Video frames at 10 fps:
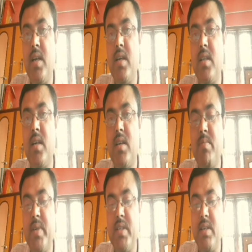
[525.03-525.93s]
and
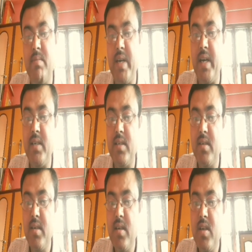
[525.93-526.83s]
13% VAT.
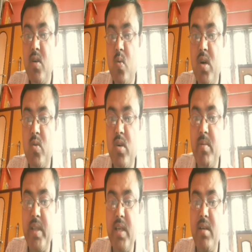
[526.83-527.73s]
What
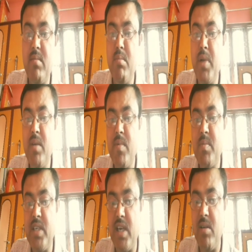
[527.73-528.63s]
will be the
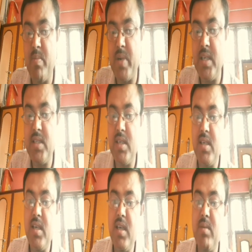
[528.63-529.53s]
minimum selling
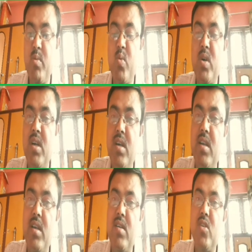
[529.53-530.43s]
price if
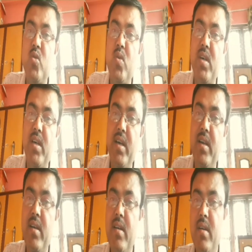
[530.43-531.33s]
$1 equals to
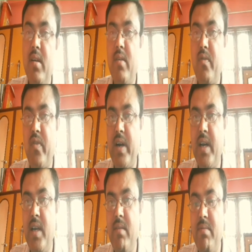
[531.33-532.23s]

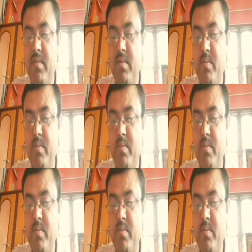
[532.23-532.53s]
105